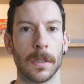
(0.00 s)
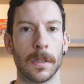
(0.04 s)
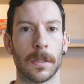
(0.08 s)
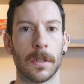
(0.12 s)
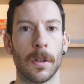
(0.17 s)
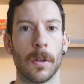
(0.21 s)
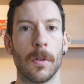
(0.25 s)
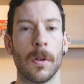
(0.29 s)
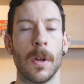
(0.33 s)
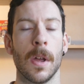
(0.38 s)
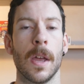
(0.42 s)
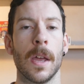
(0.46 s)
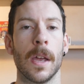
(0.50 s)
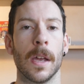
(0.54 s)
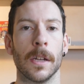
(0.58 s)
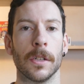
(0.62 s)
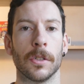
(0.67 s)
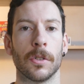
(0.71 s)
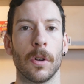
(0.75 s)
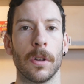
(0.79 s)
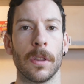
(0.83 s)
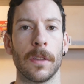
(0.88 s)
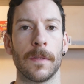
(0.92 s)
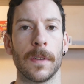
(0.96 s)
So
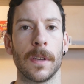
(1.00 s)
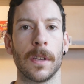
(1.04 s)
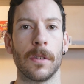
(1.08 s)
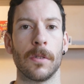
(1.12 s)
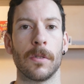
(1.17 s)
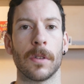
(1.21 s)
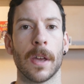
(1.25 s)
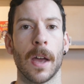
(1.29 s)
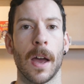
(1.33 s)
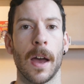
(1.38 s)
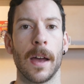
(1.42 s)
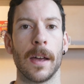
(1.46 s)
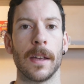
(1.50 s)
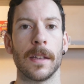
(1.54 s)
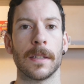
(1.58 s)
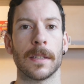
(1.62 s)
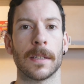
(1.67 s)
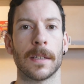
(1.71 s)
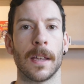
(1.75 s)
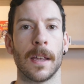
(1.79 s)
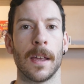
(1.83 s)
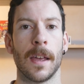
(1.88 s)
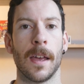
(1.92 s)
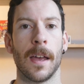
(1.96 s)
enjoy the video
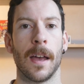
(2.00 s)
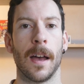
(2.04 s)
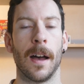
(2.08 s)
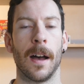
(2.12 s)
guys.